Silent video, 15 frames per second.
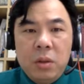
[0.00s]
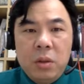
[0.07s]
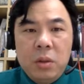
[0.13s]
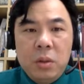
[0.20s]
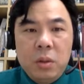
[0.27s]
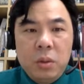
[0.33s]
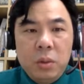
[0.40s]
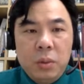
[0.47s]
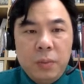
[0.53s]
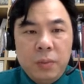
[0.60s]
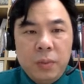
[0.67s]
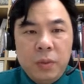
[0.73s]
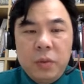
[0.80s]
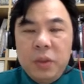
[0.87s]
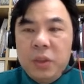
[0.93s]
to
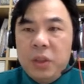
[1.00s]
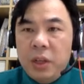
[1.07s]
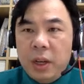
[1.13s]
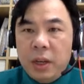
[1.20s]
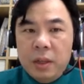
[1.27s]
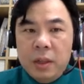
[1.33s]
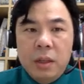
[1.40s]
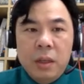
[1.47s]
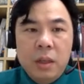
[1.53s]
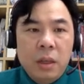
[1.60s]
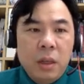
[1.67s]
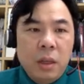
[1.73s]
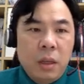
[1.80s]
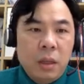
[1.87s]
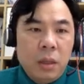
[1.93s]
reject
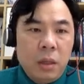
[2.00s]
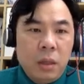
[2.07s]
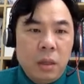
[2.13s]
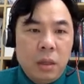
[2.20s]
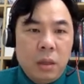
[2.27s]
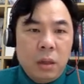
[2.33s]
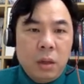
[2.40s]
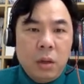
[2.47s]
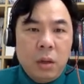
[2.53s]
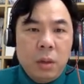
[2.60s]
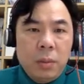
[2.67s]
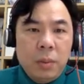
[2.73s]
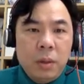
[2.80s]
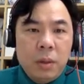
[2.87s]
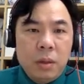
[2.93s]
the null
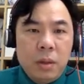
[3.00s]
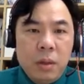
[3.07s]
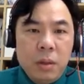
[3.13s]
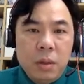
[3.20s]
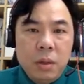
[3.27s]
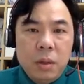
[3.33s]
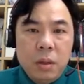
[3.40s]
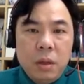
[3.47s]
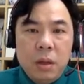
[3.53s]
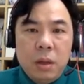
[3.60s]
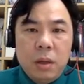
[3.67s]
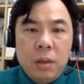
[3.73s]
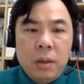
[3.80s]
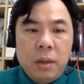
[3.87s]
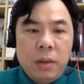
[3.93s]
hypothesis.
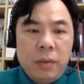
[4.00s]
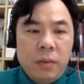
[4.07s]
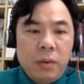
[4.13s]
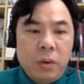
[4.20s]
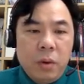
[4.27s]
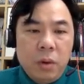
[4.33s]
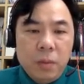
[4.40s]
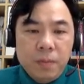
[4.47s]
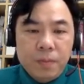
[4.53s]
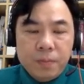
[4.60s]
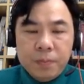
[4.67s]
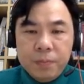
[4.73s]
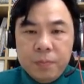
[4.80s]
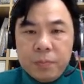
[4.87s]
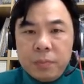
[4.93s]
Therefore,
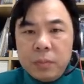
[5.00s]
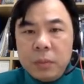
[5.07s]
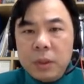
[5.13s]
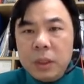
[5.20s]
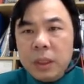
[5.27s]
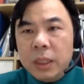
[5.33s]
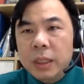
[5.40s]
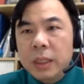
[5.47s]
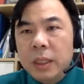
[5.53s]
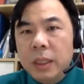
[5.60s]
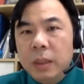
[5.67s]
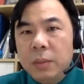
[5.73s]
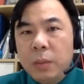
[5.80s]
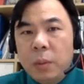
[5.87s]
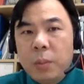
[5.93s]

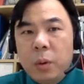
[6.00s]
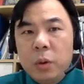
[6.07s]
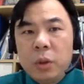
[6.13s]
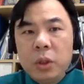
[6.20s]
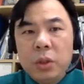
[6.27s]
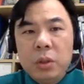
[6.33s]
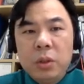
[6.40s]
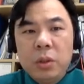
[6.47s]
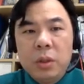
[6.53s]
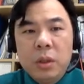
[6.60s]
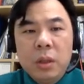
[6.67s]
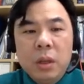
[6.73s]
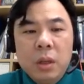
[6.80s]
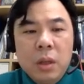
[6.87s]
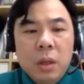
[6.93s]
the proportions
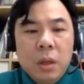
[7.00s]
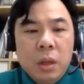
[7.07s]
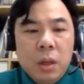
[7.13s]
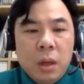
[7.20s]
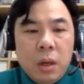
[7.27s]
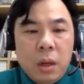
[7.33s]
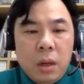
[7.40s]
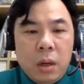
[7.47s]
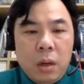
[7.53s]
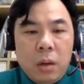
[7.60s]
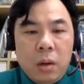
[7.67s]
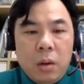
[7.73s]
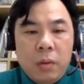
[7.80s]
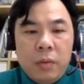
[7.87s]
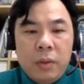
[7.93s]

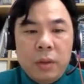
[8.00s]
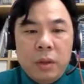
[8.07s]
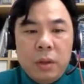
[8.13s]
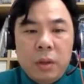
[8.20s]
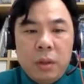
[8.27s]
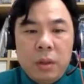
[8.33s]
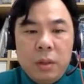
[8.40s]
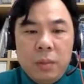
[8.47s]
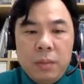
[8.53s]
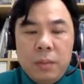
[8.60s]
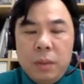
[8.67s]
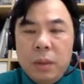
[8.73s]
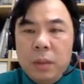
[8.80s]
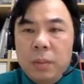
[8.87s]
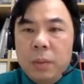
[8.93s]
of the
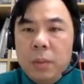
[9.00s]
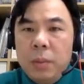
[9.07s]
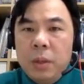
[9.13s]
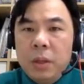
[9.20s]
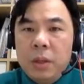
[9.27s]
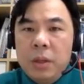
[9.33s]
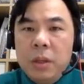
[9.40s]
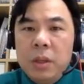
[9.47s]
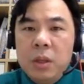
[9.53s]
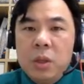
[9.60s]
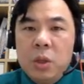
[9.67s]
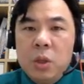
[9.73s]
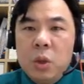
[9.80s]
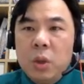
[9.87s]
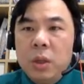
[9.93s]
population is
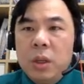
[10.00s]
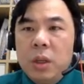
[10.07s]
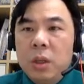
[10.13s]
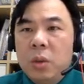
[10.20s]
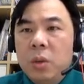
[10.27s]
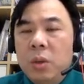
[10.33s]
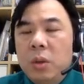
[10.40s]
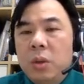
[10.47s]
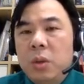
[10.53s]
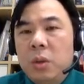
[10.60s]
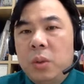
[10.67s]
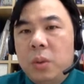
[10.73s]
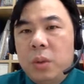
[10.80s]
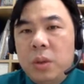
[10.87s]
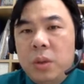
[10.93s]
not equal
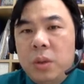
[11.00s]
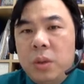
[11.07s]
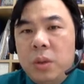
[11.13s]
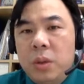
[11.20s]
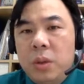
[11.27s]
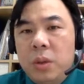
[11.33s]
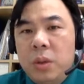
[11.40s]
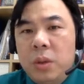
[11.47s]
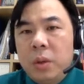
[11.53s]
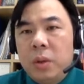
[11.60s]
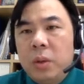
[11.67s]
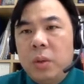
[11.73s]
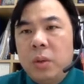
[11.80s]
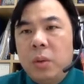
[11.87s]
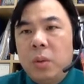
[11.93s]
to
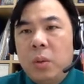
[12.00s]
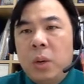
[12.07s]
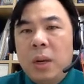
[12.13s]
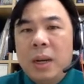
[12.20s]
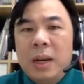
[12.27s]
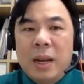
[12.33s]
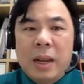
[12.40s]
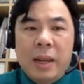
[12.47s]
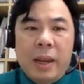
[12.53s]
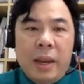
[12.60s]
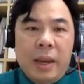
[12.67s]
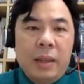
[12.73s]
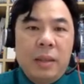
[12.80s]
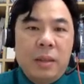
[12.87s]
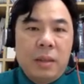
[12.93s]

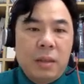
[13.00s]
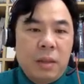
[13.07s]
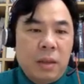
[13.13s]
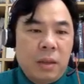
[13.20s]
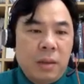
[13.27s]
0.198 there,